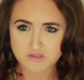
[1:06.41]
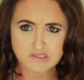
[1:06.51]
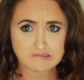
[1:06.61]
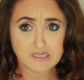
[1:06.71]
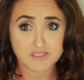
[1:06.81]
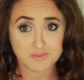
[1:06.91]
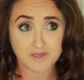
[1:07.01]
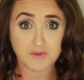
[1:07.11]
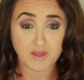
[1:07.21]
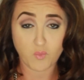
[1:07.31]
They were actually
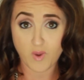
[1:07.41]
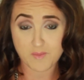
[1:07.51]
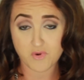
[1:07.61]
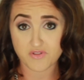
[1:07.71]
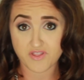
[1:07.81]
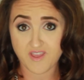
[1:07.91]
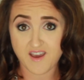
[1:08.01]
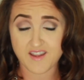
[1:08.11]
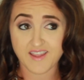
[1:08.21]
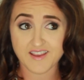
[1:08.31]
probably like way more than
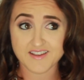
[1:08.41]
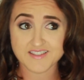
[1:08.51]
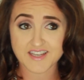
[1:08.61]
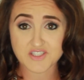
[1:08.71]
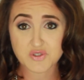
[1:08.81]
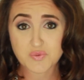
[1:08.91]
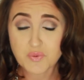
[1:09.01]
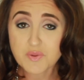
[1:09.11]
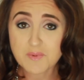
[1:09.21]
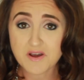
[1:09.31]
that, and I just
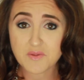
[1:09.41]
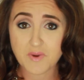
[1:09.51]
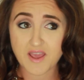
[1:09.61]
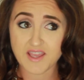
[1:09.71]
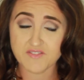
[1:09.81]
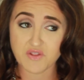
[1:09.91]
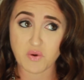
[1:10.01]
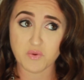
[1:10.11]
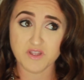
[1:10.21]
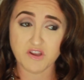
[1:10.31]
threw them all away, even though
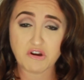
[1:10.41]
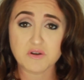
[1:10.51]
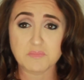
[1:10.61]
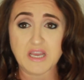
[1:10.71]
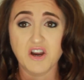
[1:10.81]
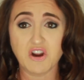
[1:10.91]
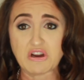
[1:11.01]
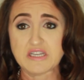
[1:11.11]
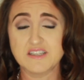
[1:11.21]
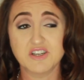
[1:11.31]
it really hurt my
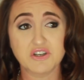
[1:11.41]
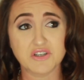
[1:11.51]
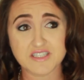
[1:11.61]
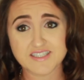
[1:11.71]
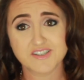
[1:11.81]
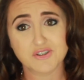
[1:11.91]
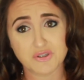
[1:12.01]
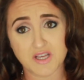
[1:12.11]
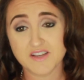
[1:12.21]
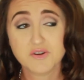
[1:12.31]
heart. It hurt a
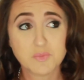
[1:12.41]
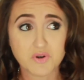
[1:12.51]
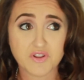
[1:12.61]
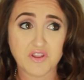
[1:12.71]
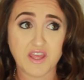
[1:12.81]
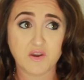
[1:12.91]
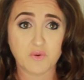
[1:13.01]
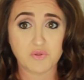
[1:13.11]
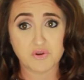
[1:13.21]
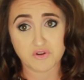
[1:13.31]
lot. It hurt more than like going
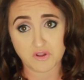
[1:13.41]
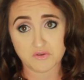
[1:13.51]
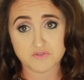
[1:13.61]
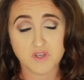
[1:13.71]
through your clothes.